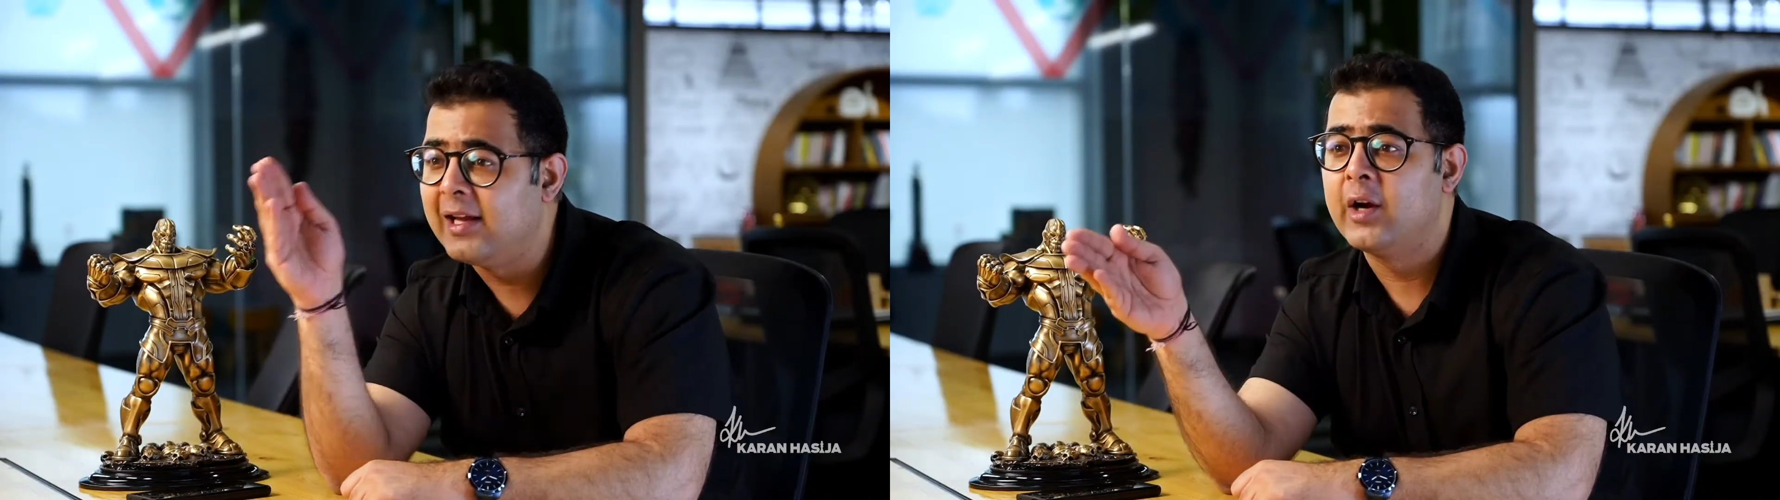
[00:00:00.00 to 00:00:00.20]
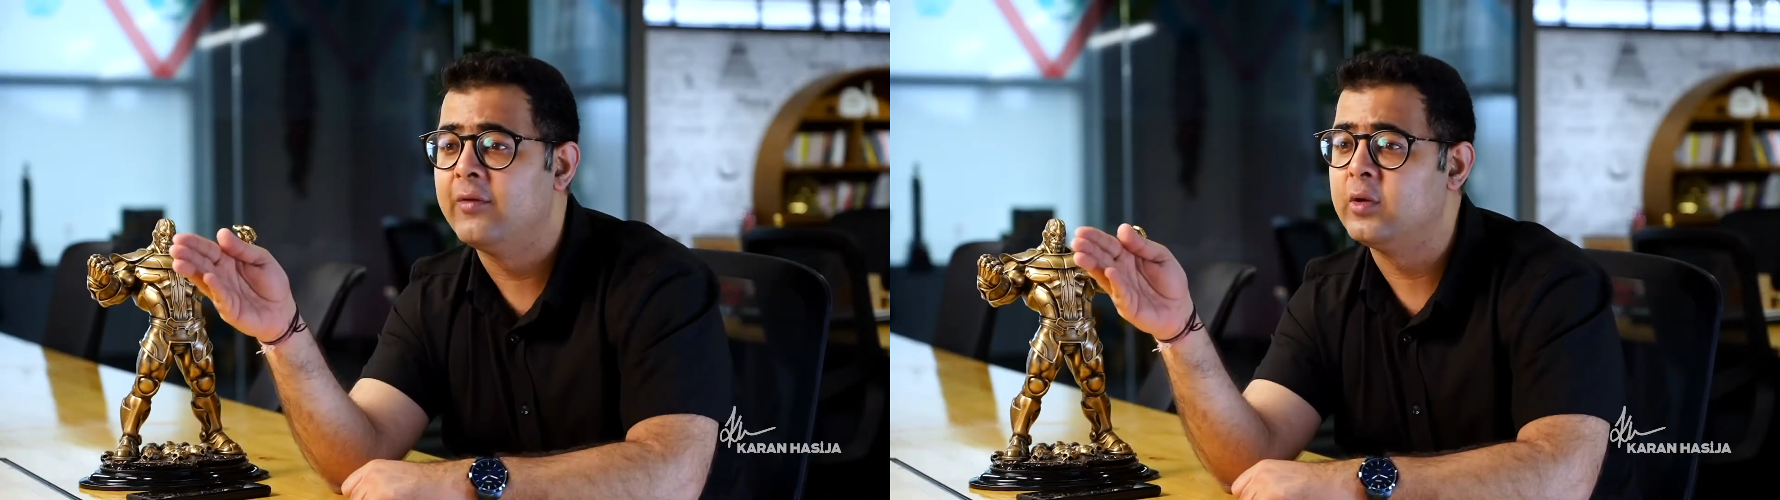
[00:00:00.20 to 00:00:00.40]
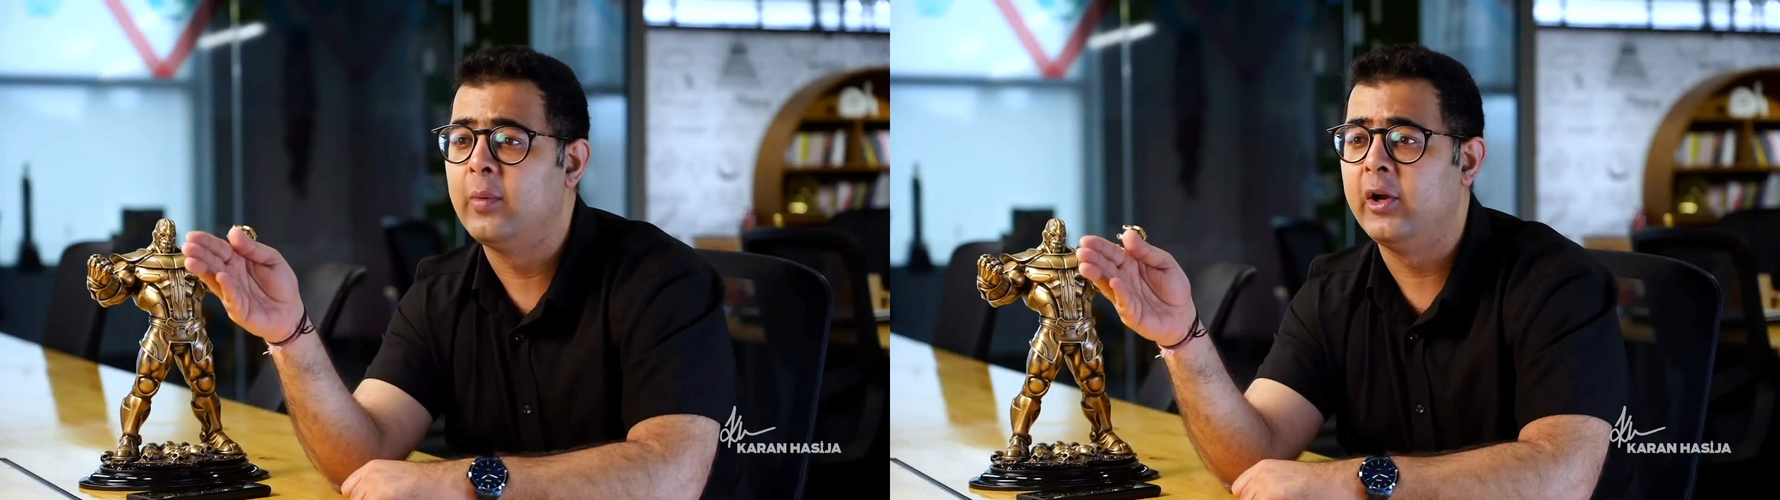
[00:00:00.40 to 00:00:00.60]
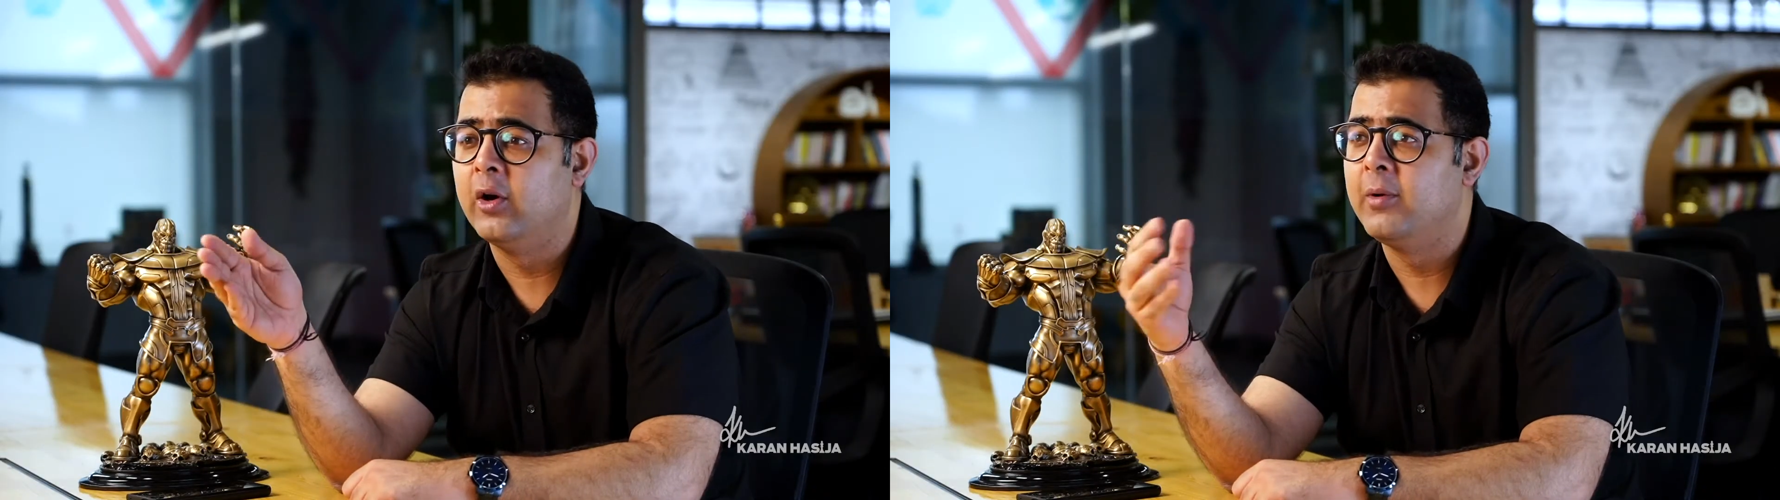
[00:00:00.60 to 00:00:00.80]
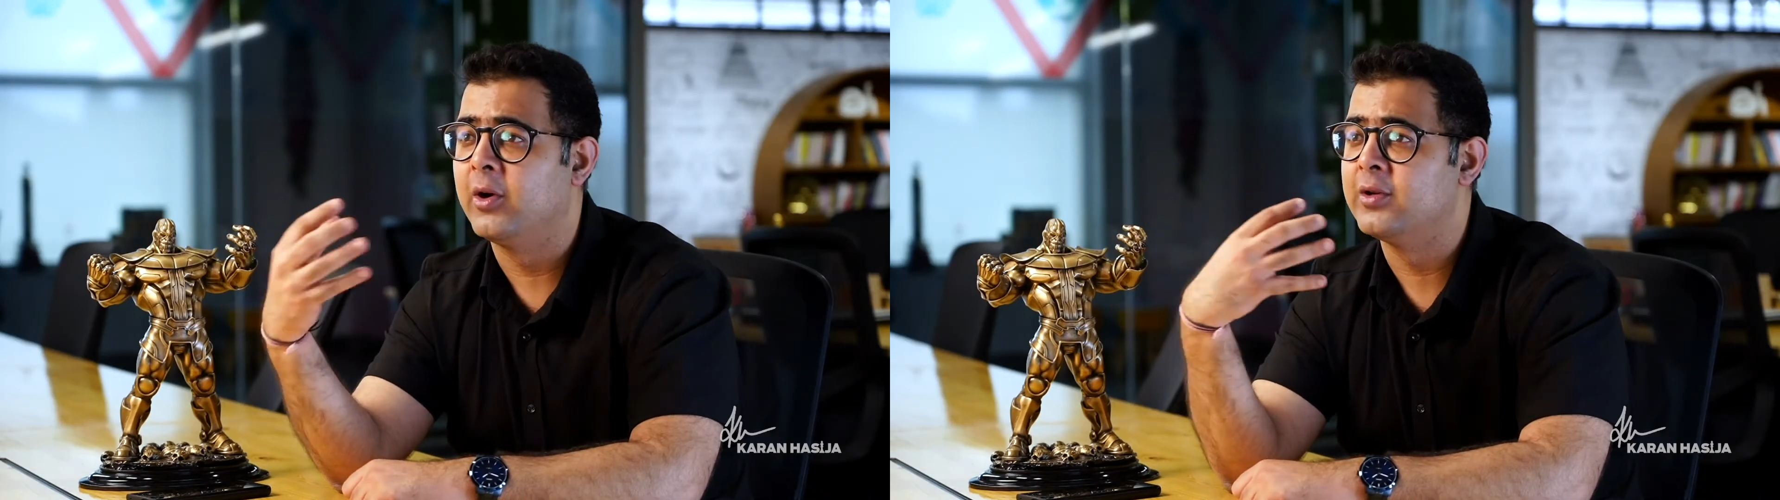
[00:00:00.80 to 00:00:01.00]
the end of this video
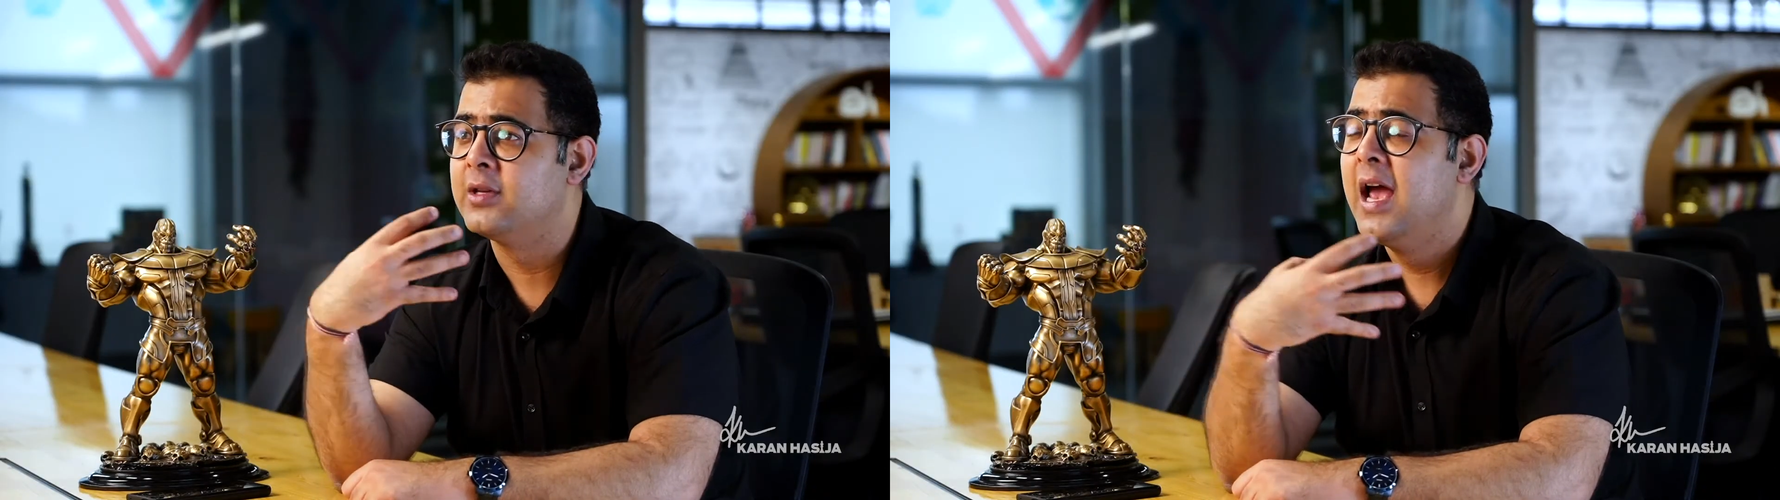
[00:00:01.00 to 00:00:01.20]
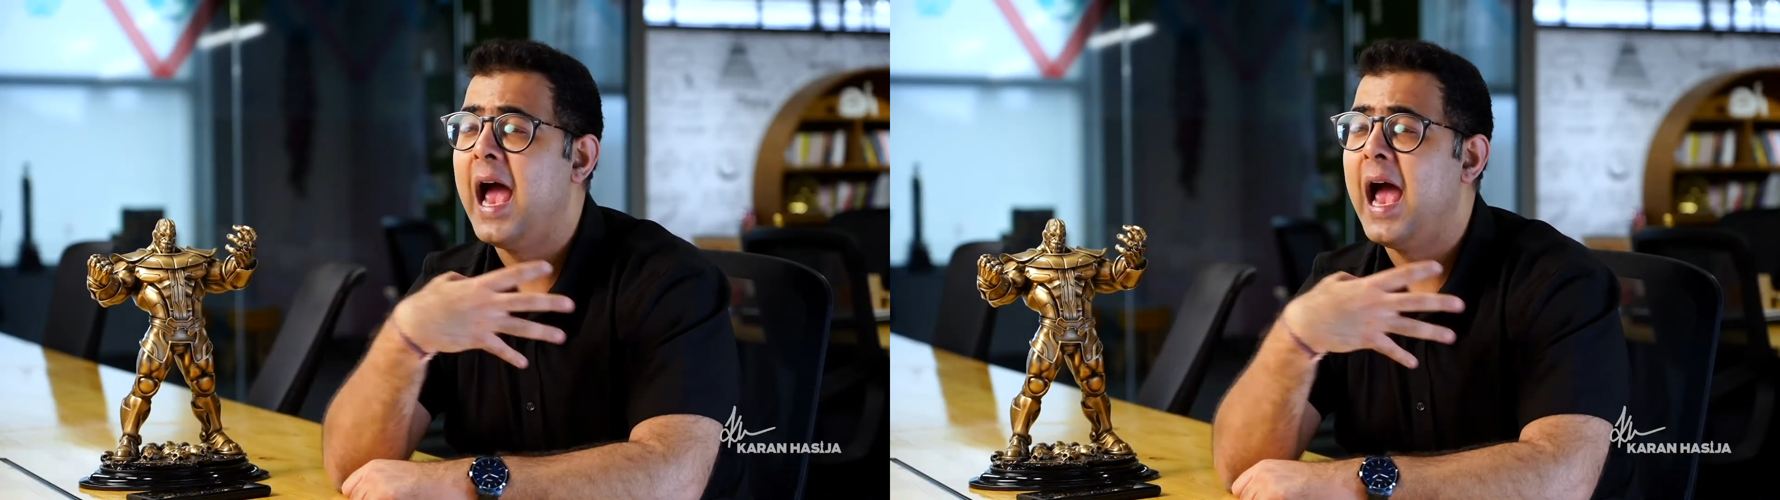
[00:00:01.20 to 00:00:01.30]
because